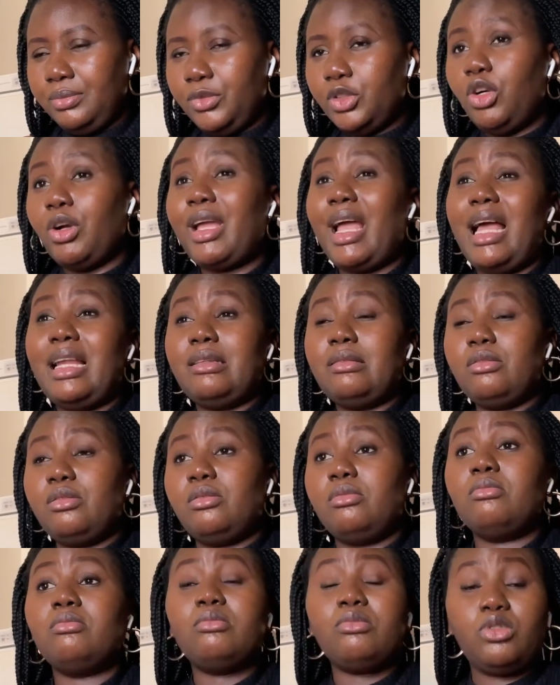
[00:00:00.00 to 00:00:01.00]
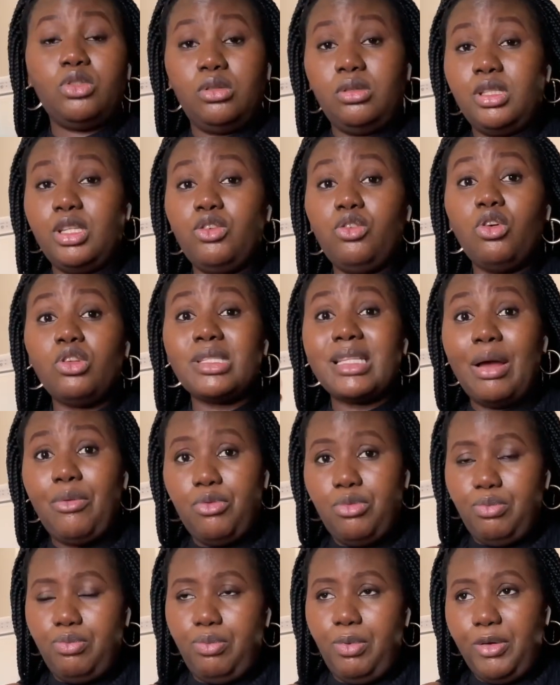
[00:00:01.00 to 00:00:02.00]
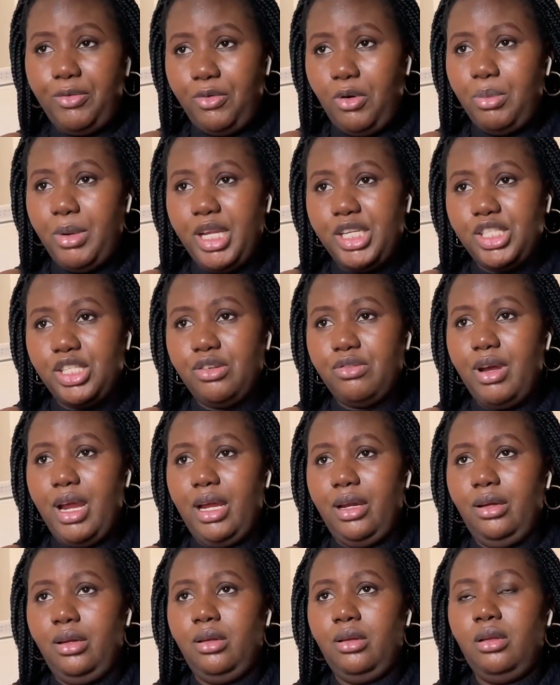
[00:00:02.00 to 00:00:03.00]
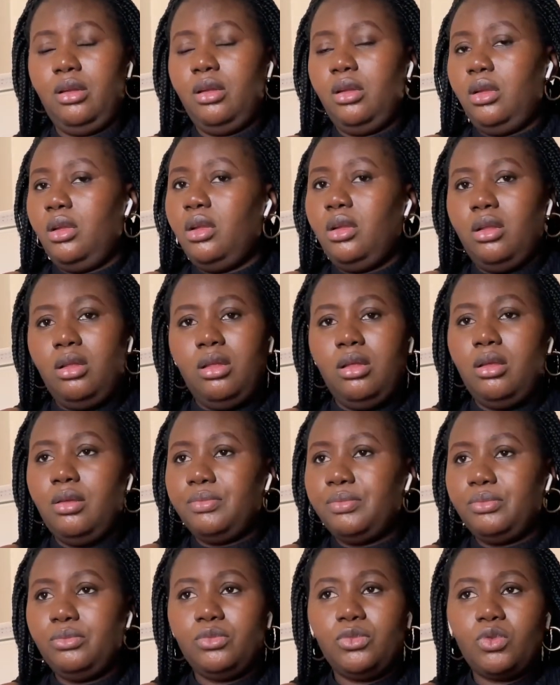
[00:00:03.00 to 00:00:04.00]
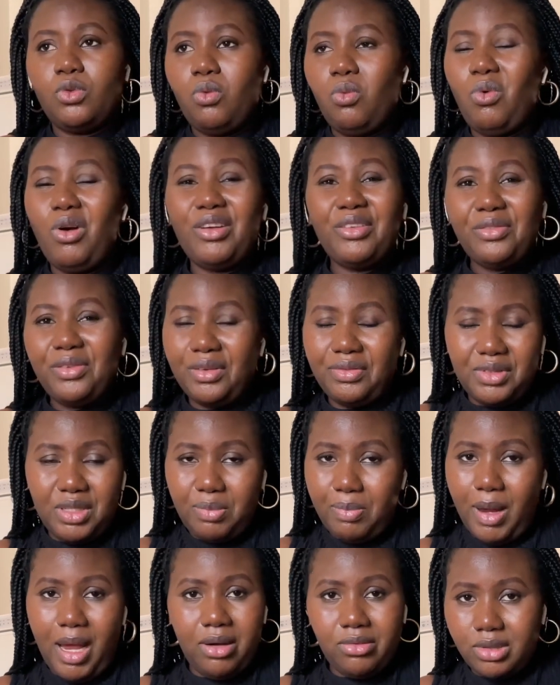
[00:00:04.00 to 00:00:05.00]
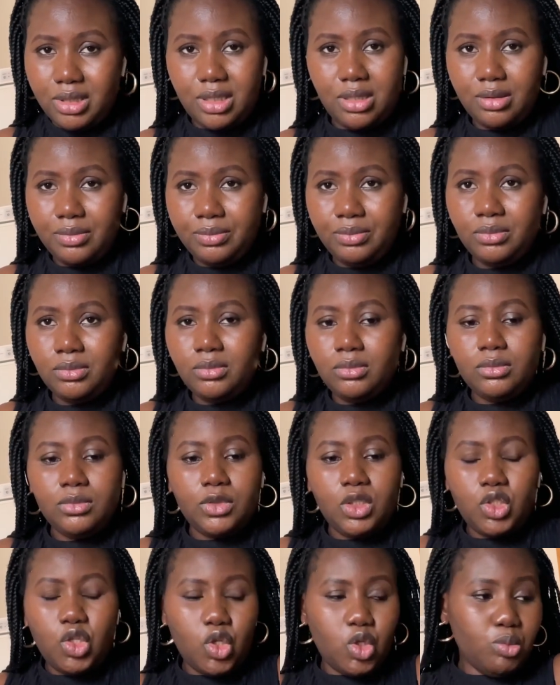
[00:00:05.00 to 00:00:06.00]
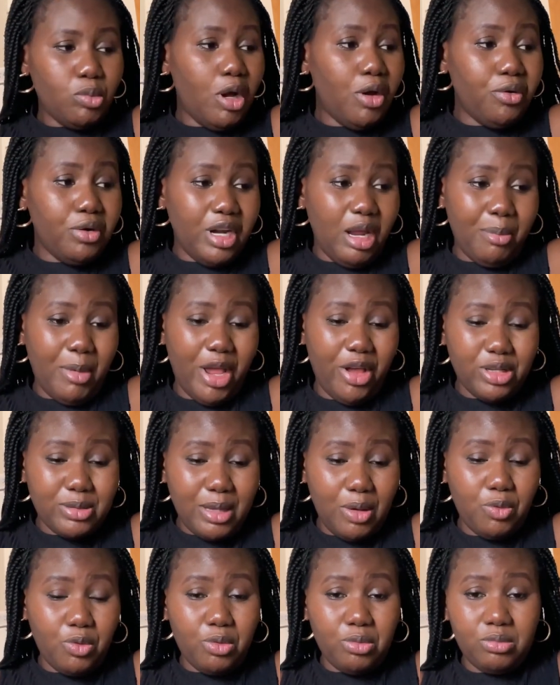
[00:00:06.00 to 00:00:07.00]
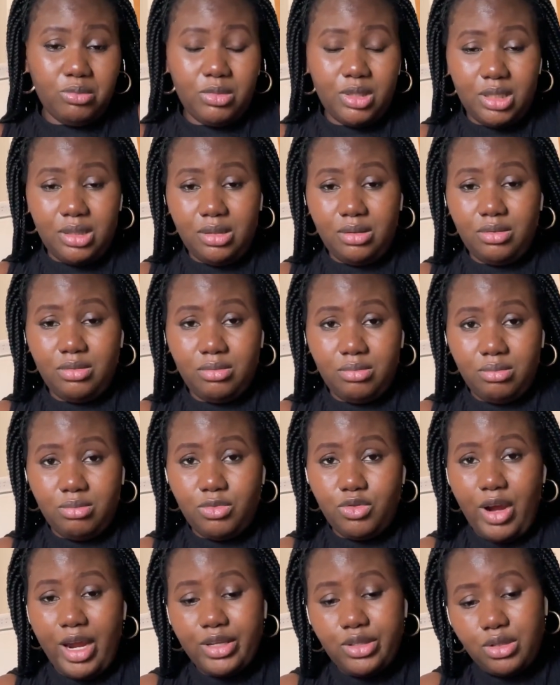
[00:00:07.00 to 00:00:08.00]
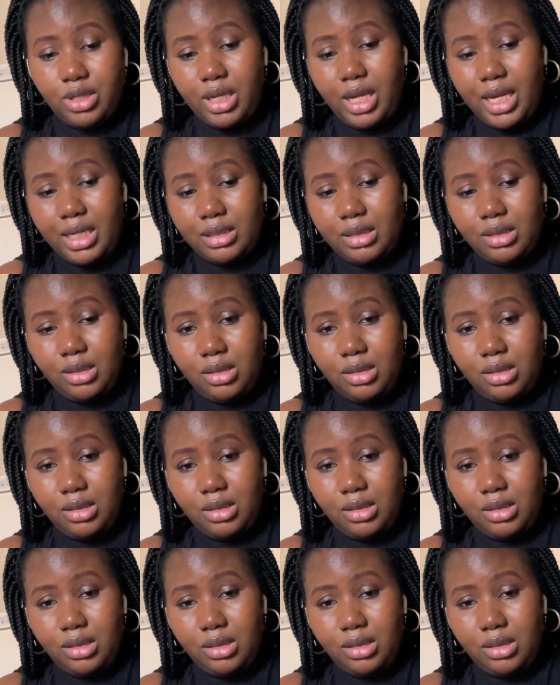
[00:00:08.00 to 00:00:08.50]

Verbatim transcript: okay, and the loads that we brought from Nigeria. 150 pounds. So tomorrow now my husband is trying to get